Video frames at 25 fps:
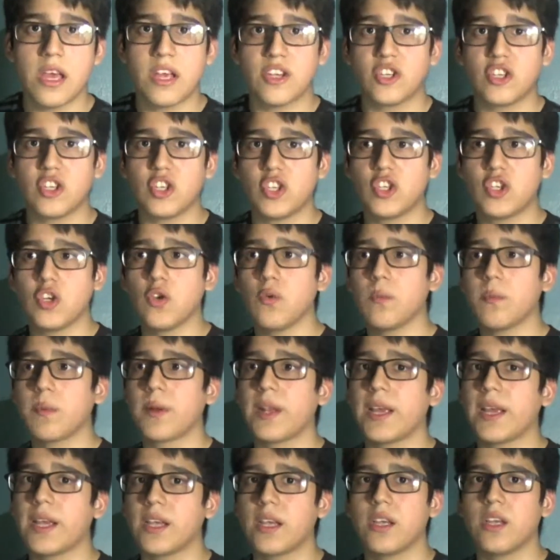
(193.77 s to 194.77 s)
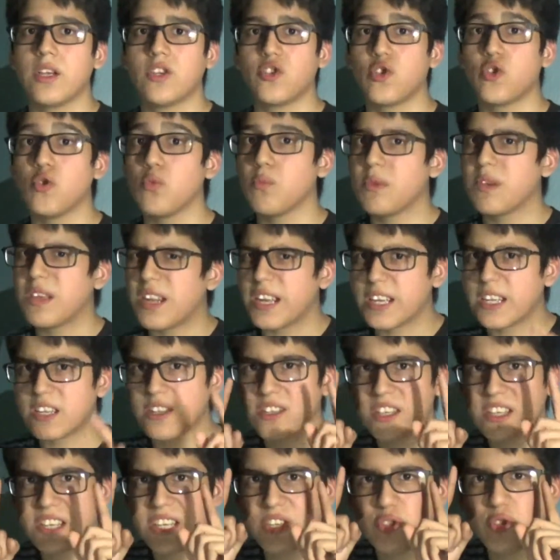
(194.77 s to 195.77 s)
She would be like
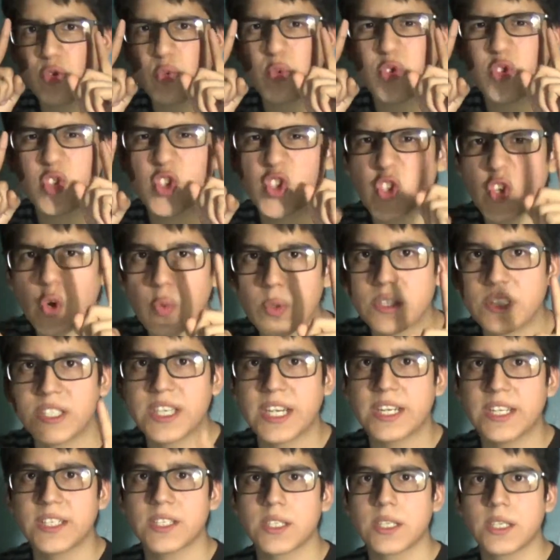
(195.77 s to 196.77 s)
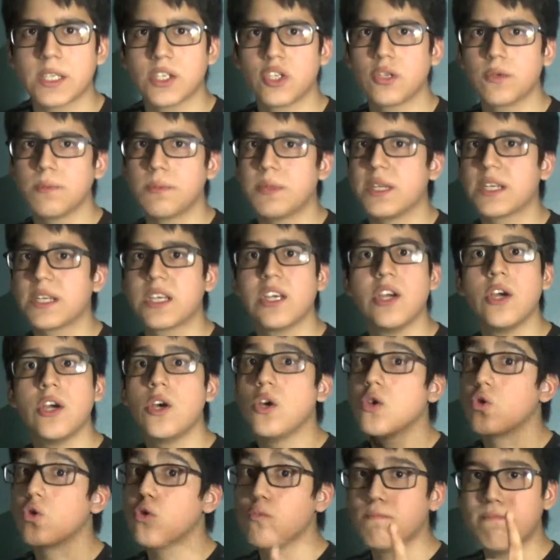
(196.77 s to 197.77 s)
looking at you so intensely. She'd be like,
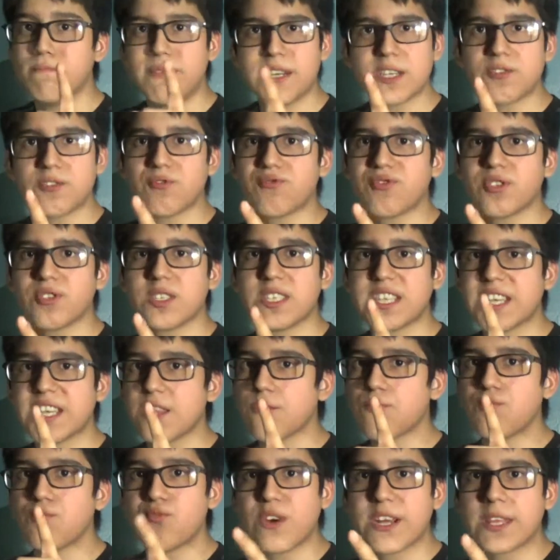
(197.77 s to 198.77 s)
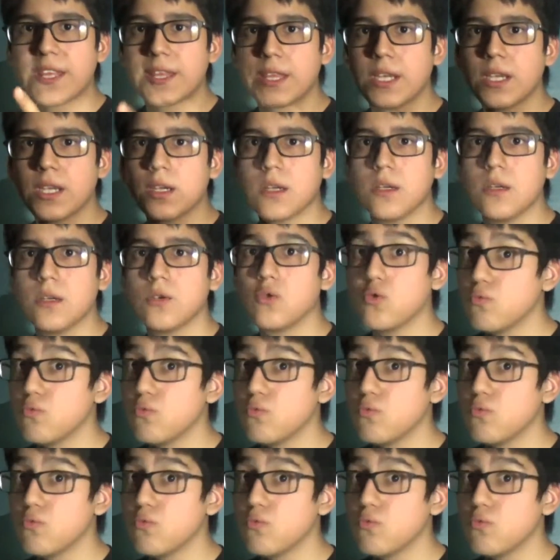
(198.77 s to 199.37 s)
"You better say the right thing.